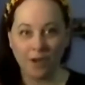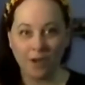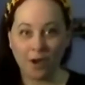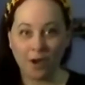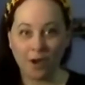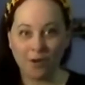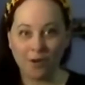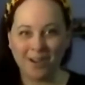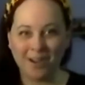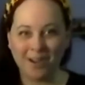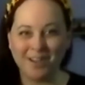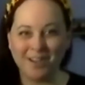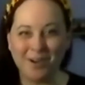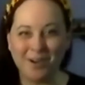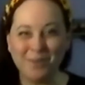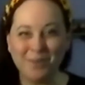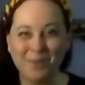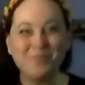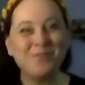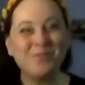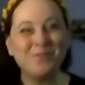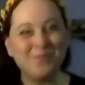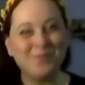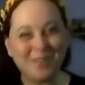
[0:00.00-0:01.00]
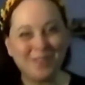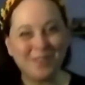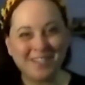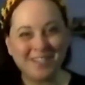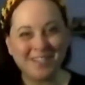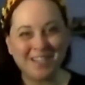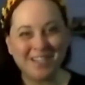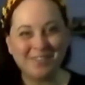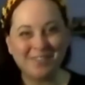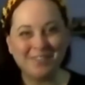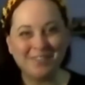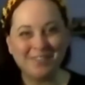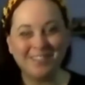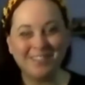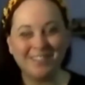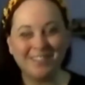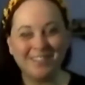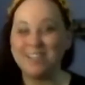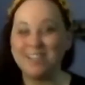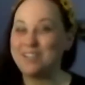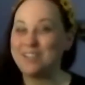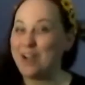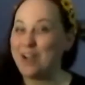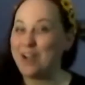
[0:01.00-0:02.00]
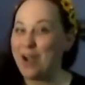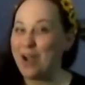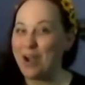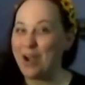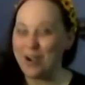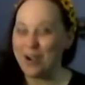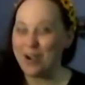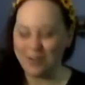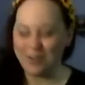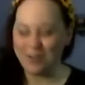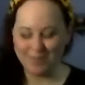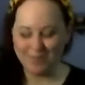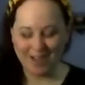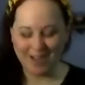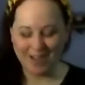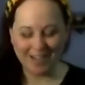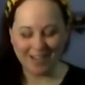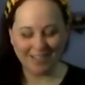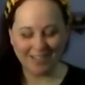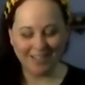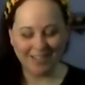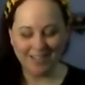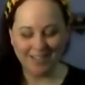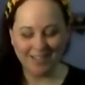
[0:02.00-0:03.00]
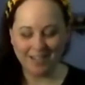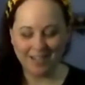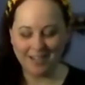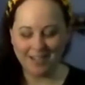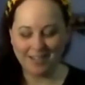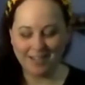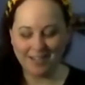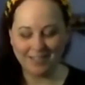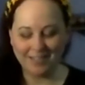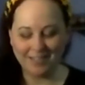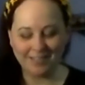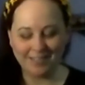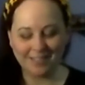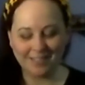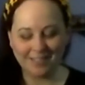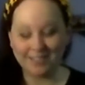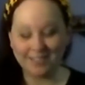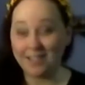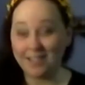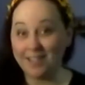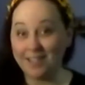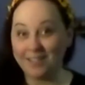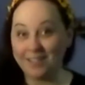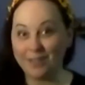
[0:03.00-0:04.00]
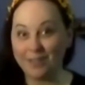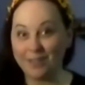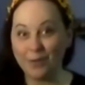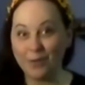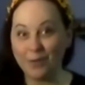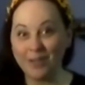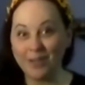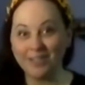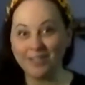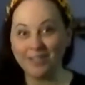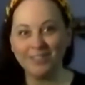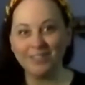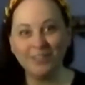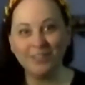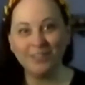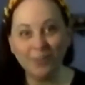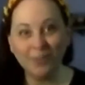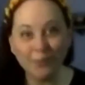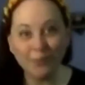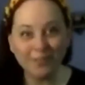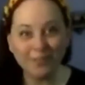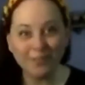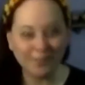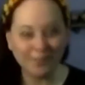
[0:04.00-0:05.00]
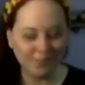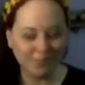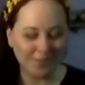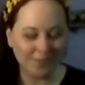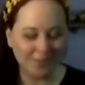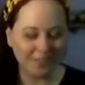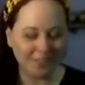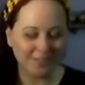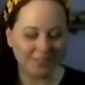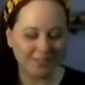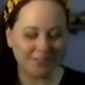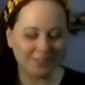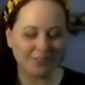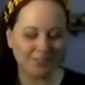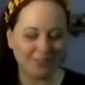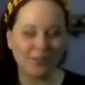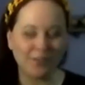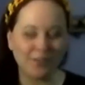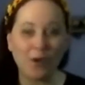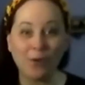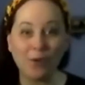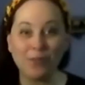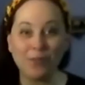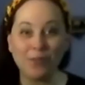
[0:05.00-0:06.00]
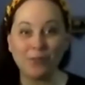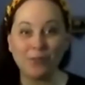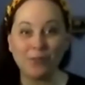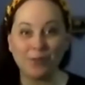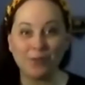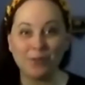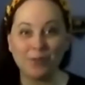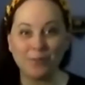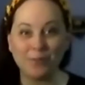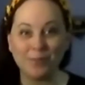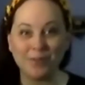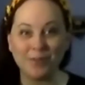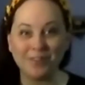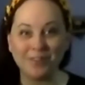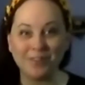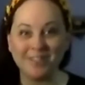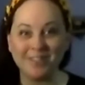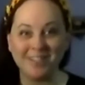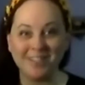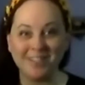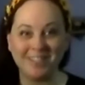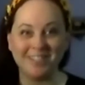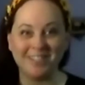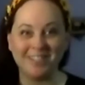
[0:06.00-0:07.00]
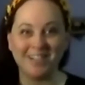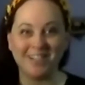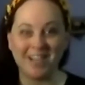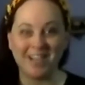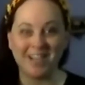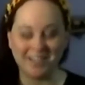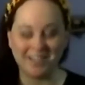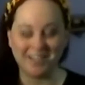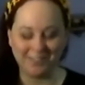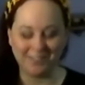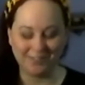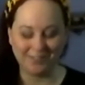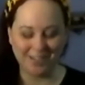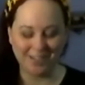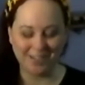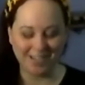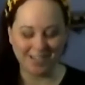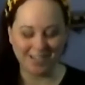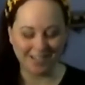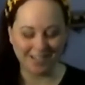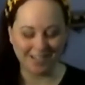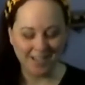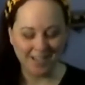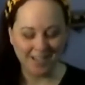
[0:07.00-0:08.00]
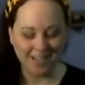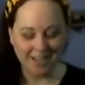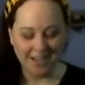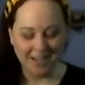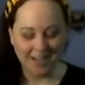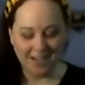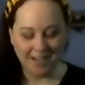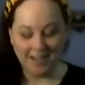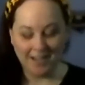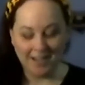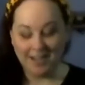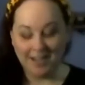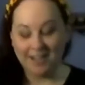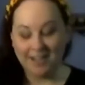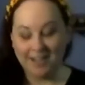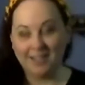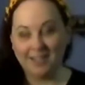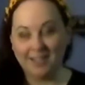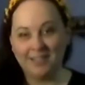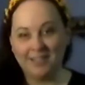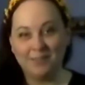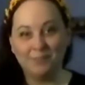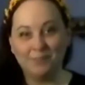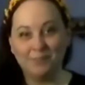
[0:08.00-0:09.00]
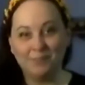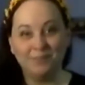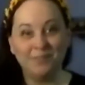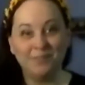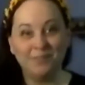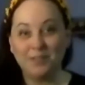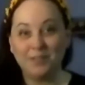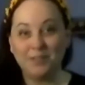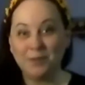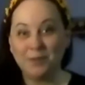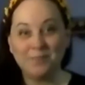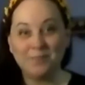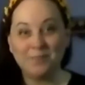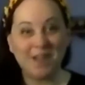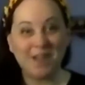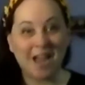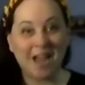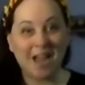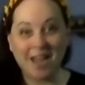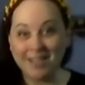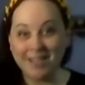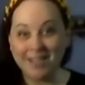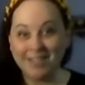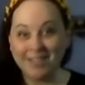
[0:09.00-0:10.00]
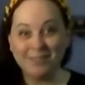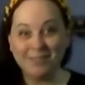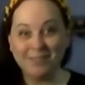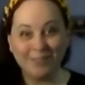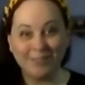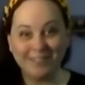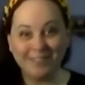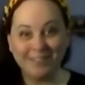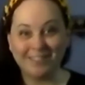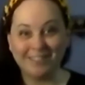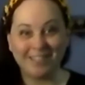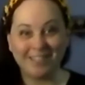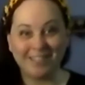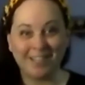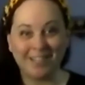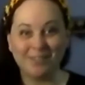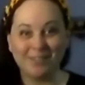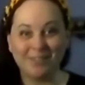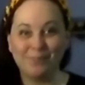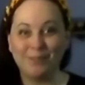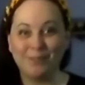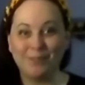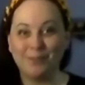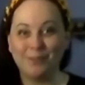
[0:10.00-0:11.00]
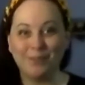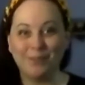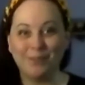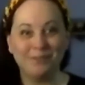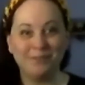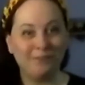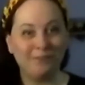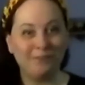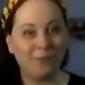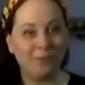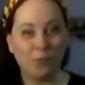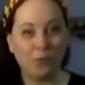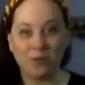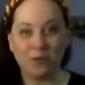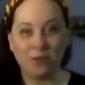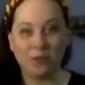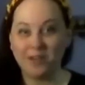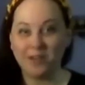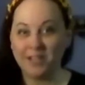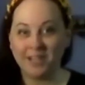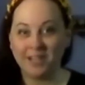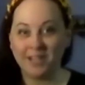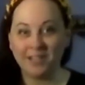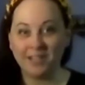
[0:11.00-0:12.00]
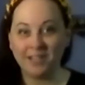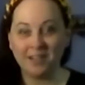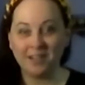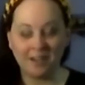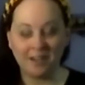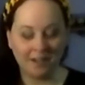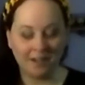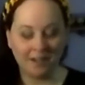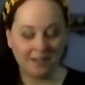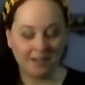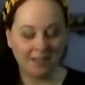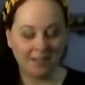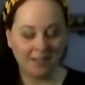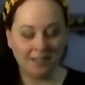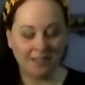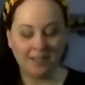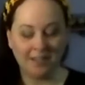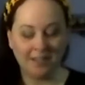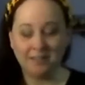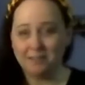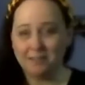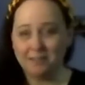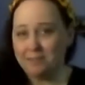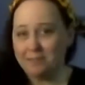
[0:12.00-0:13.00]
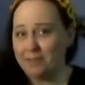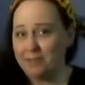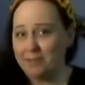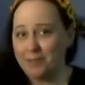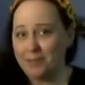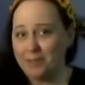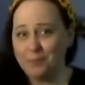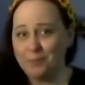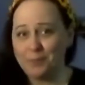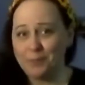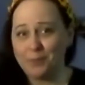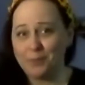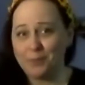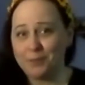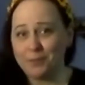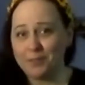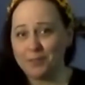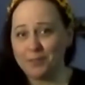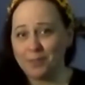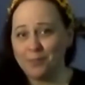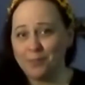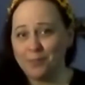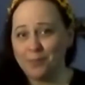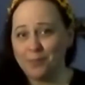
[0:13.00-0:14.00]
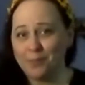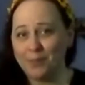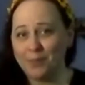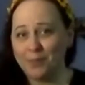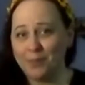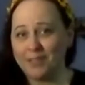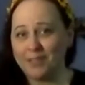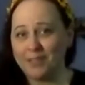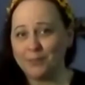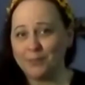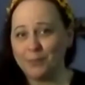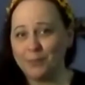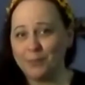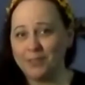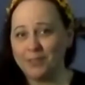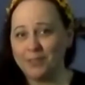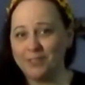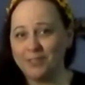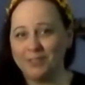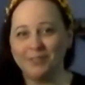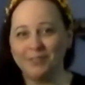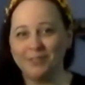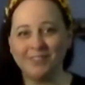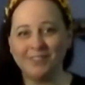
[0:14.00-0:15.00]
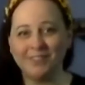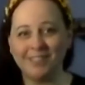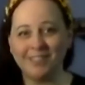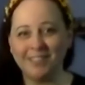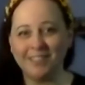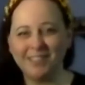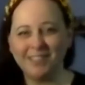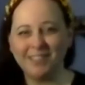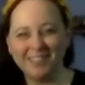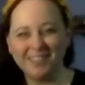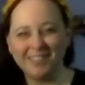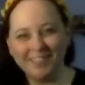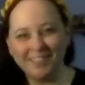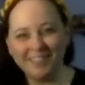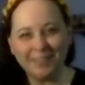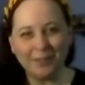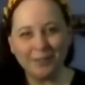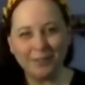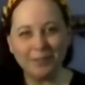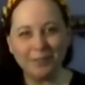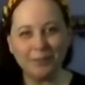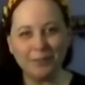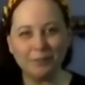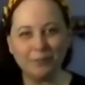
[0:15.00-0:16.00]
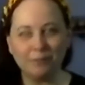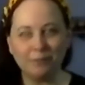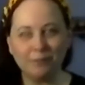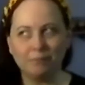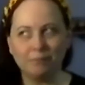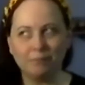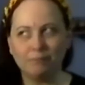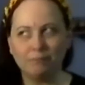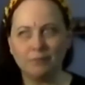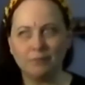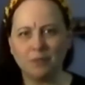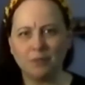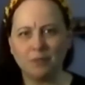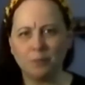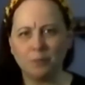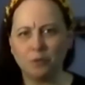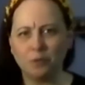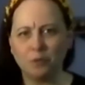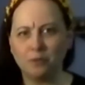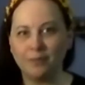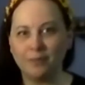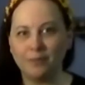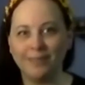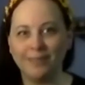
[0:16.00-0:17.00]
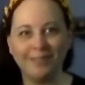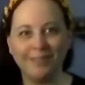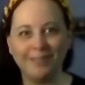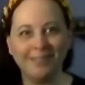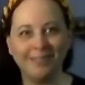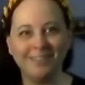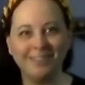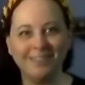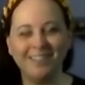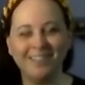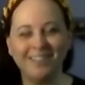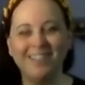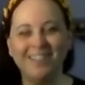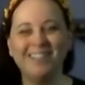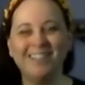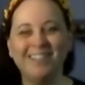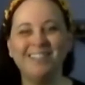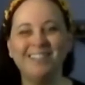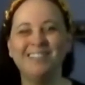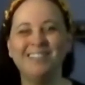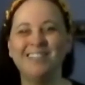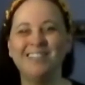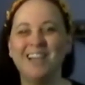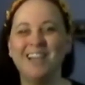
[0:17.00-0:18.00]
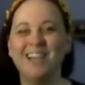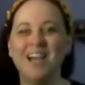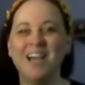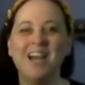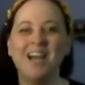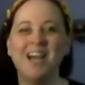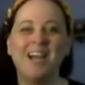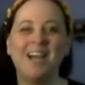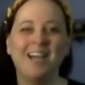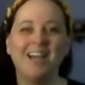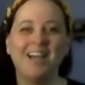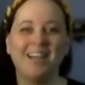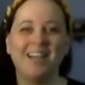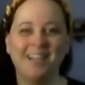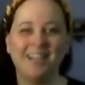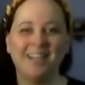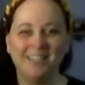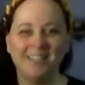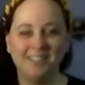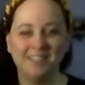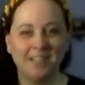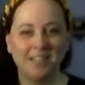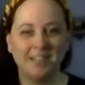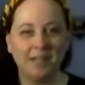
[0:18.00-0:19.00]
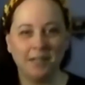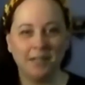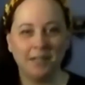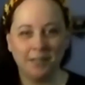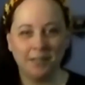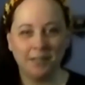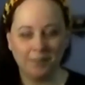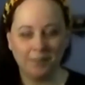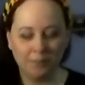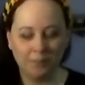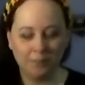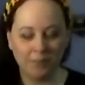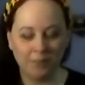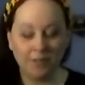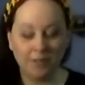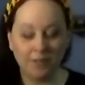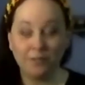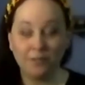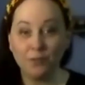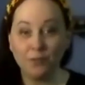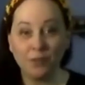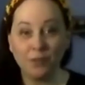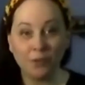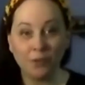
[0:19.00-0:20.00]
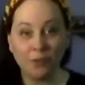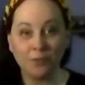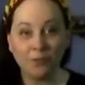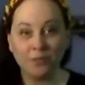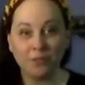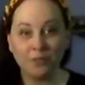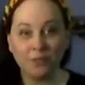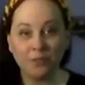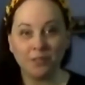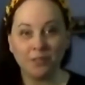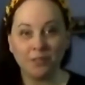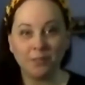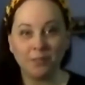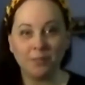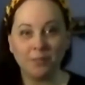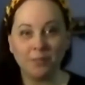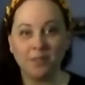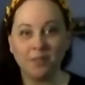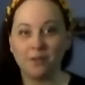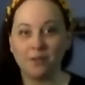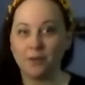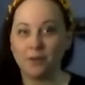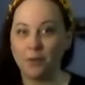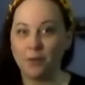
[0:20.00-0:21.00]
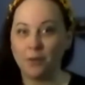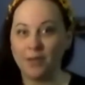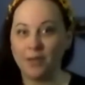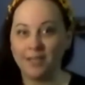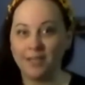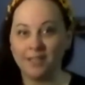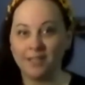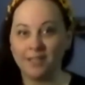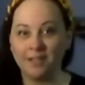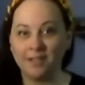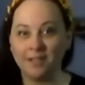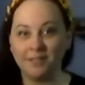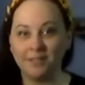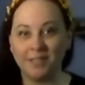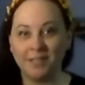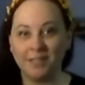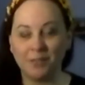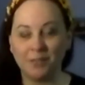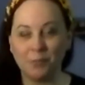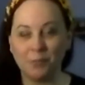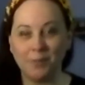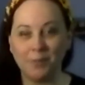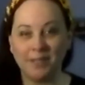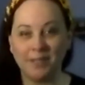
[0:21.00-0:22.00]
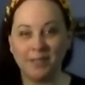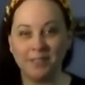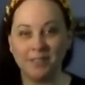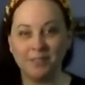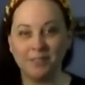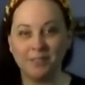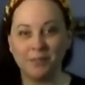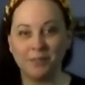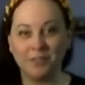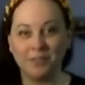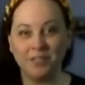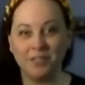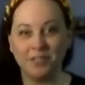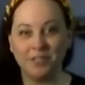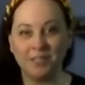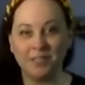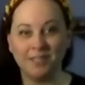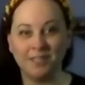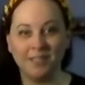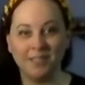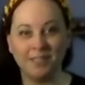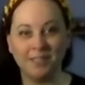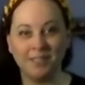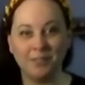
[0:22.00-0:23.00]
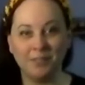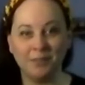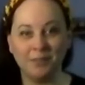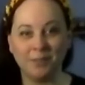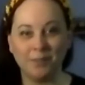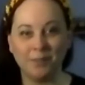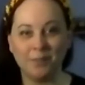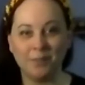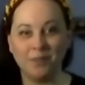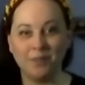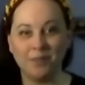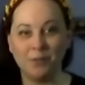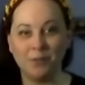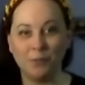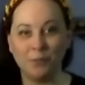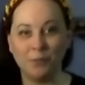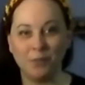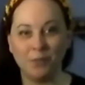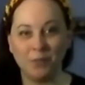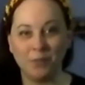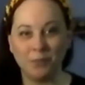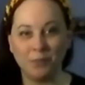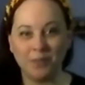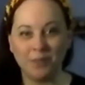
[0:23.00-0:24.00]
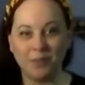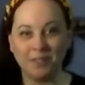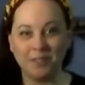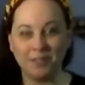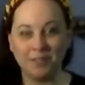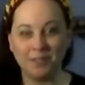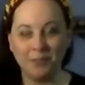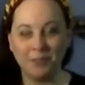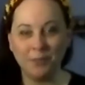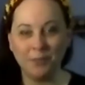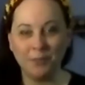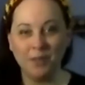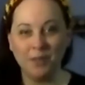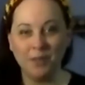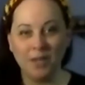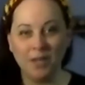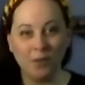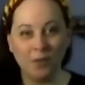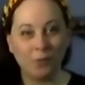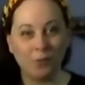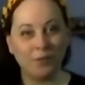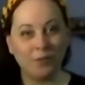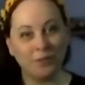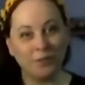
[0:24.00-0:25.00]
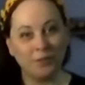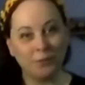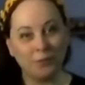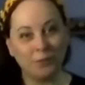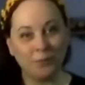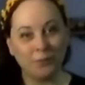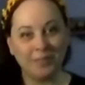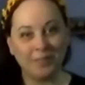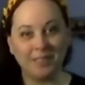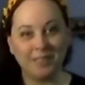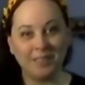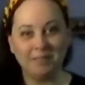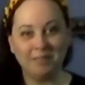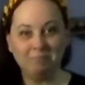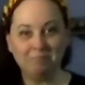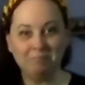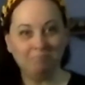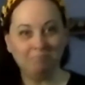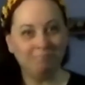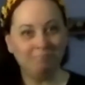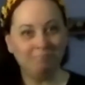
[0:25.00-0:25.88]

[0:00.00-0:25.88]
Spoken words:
All right, y'all. Workday Wednesdays are back. Scott, go ahead and show us some pictures of all the great work that they did last week. Show up any Wednesday between 4 and 8 o'clock and help spruce up the place. We could use a little summer cleaning. And if you know that you're going to be there, go ahead and contact Rebecca so that she can get you something that you really want to do or that you're really,